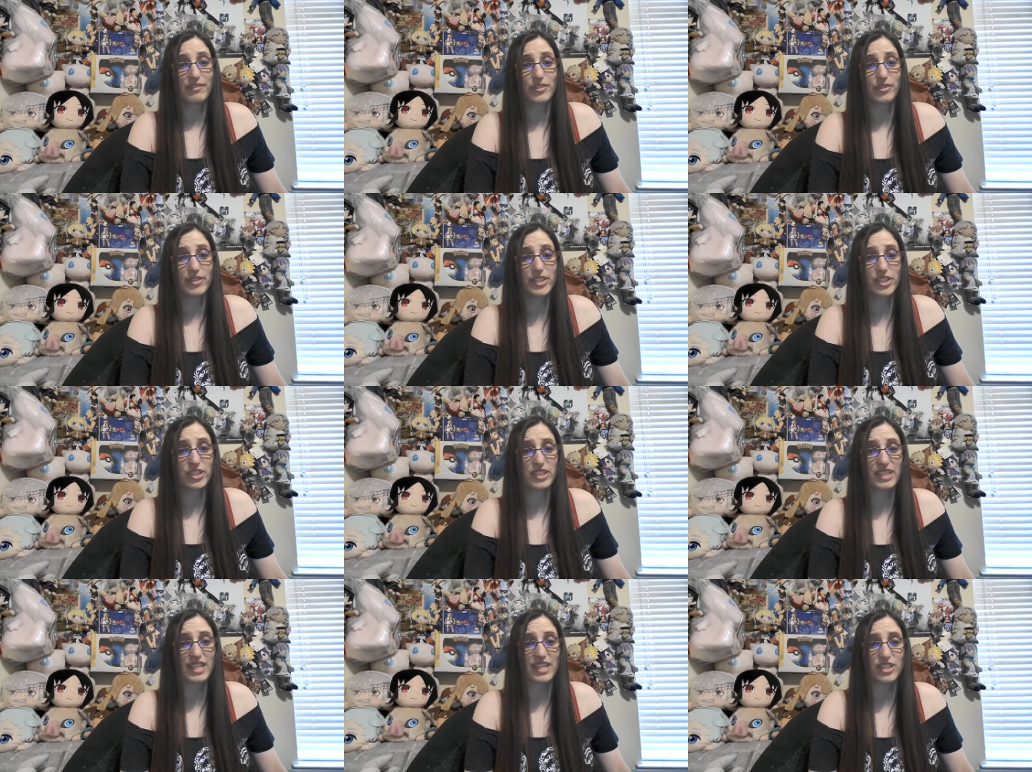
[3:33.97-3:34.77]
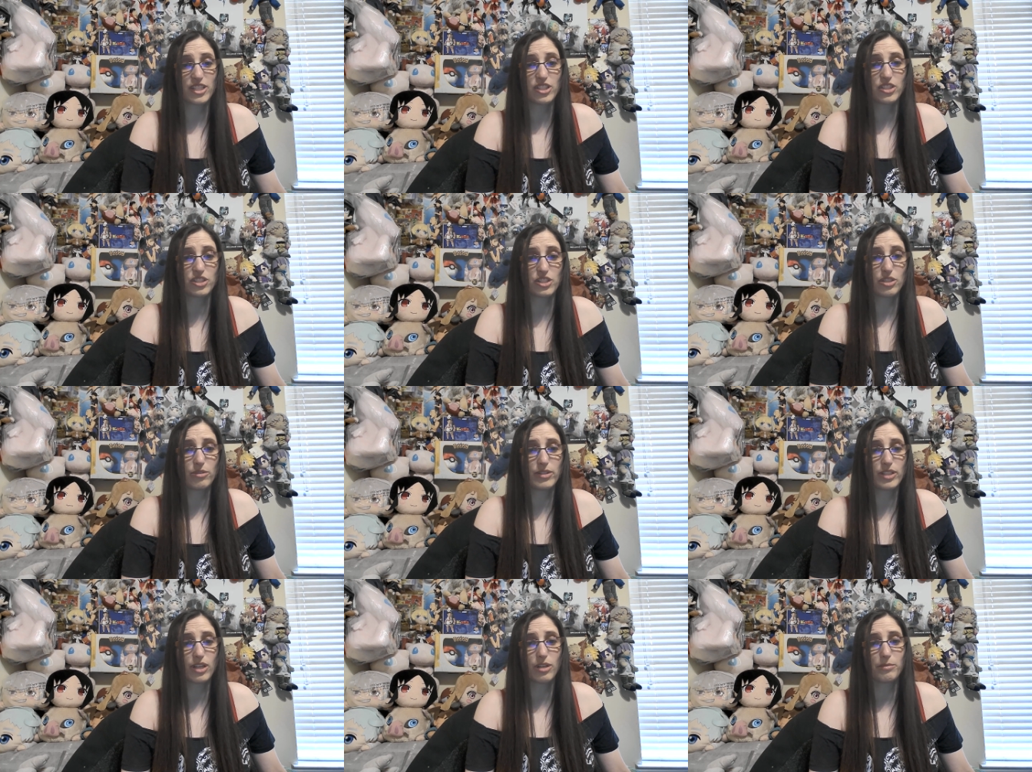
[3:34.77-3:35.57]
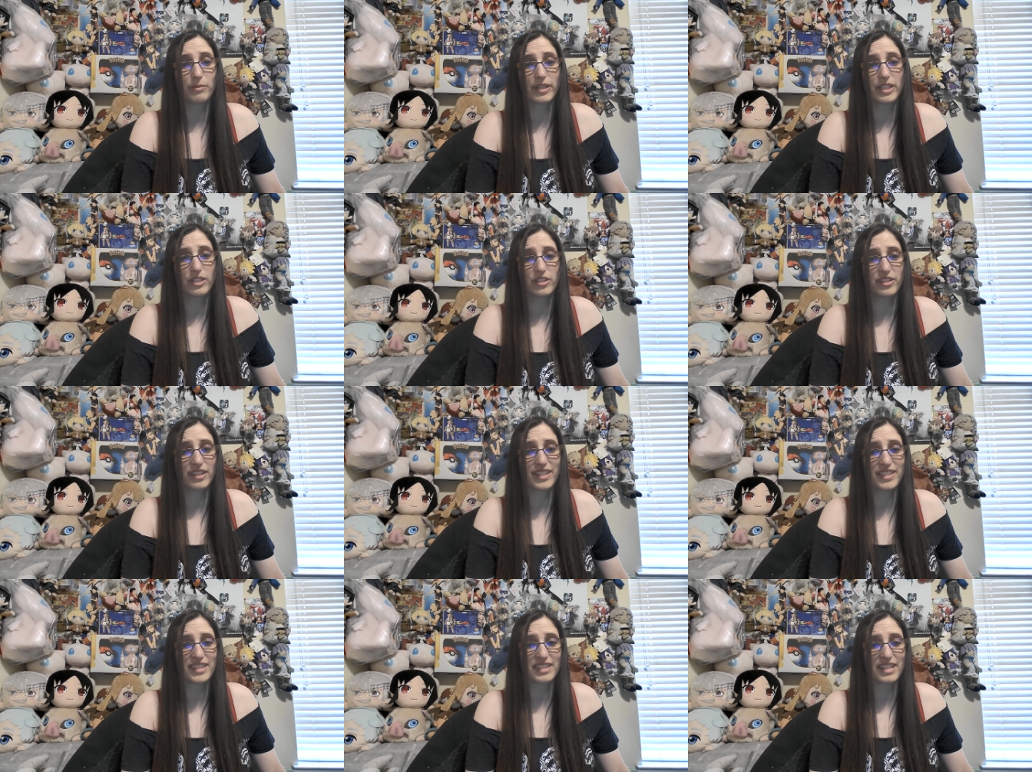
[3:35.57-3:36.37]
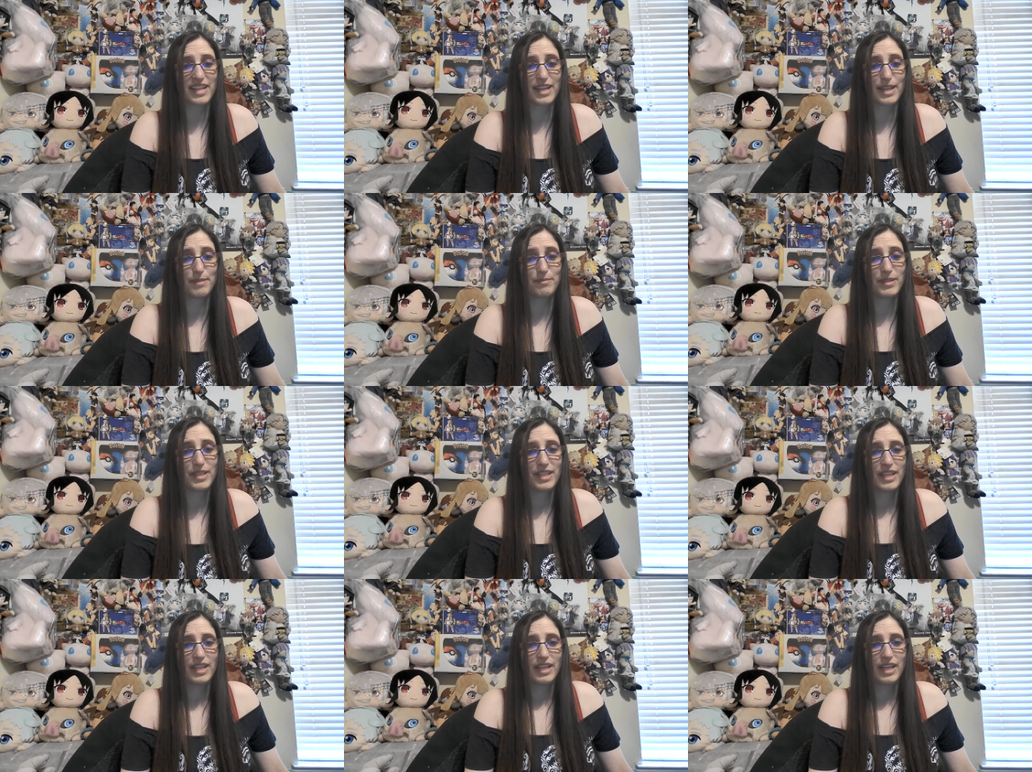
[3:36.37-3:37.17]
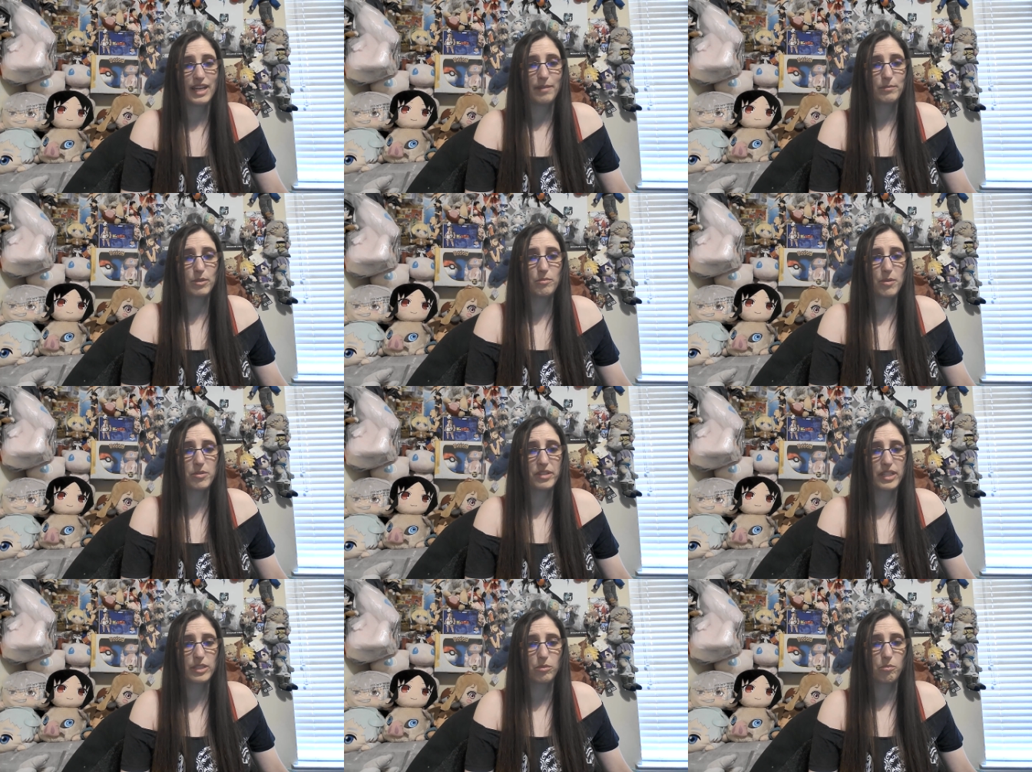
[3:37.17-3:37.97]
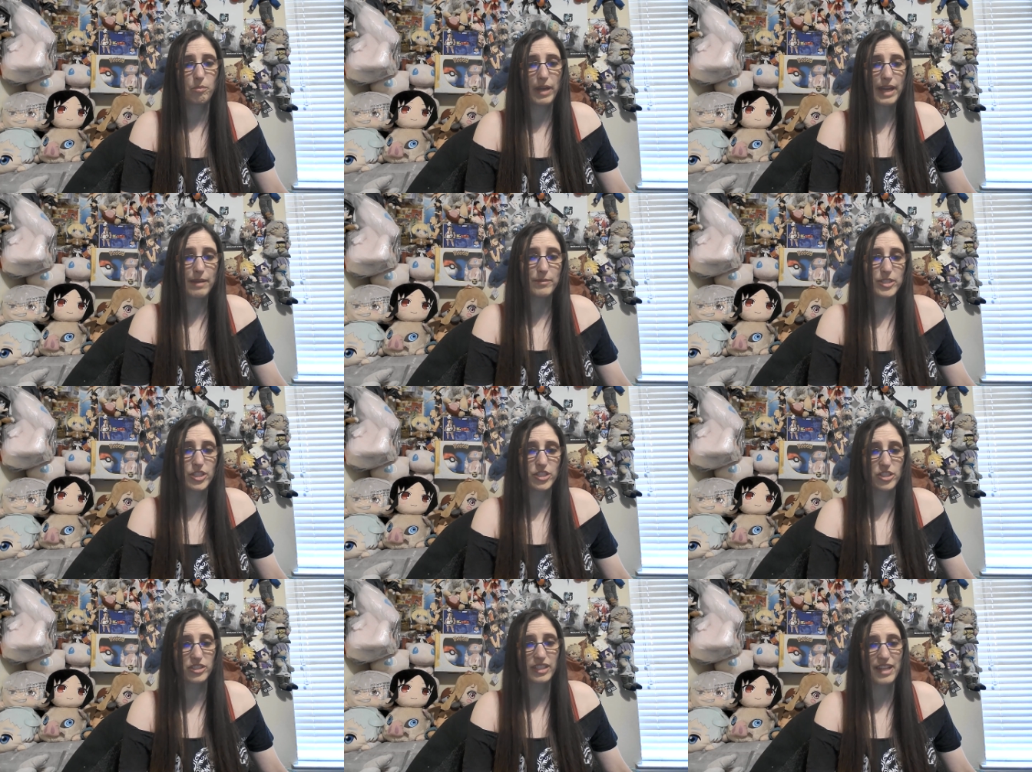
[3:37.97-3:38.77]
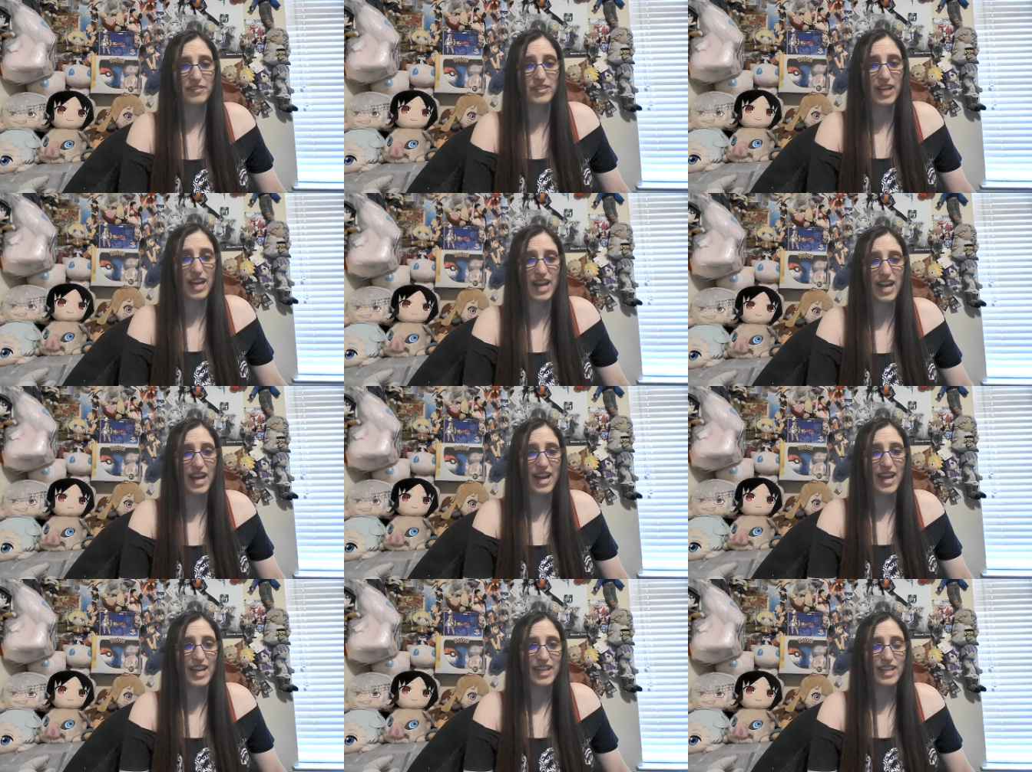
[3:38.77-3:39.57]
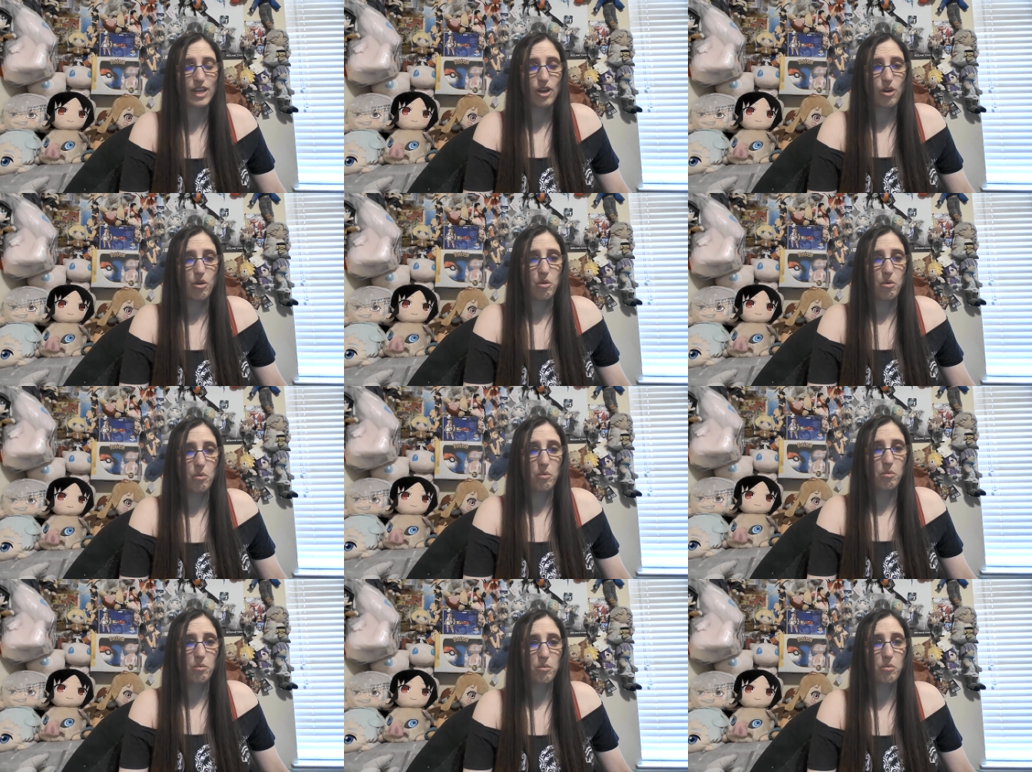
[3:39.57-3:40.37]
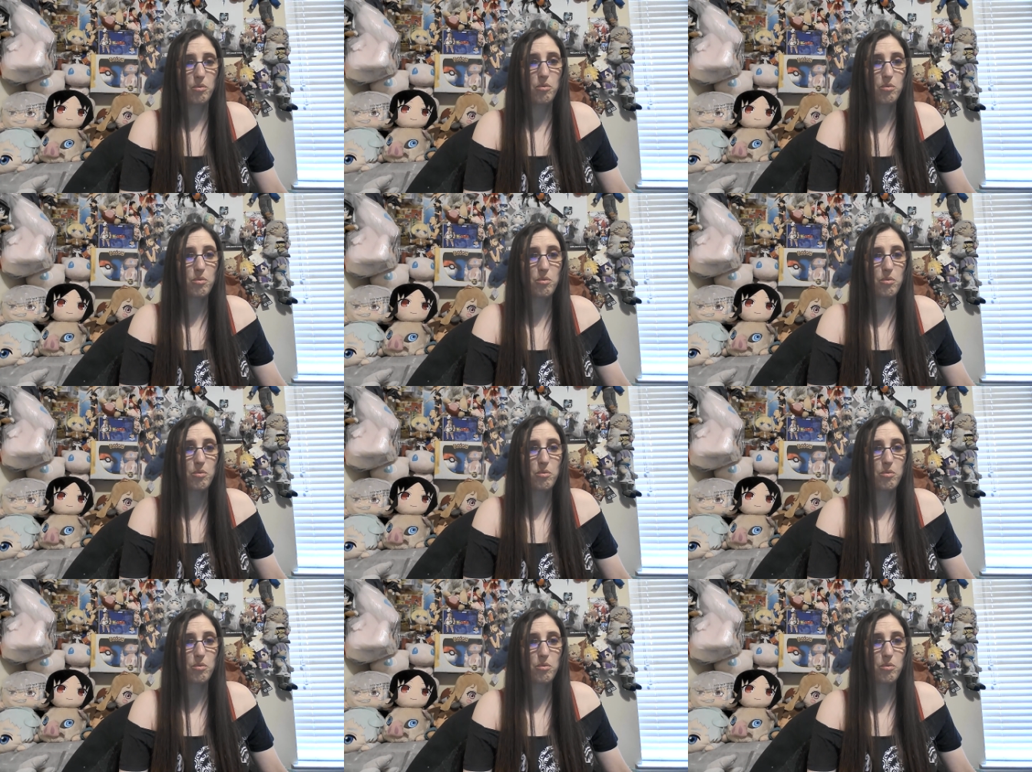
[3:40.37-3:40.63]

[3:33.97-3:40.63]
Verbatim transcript: If you understand, just do it already, or this time. Um, you won't get away with just your left eye. Woo!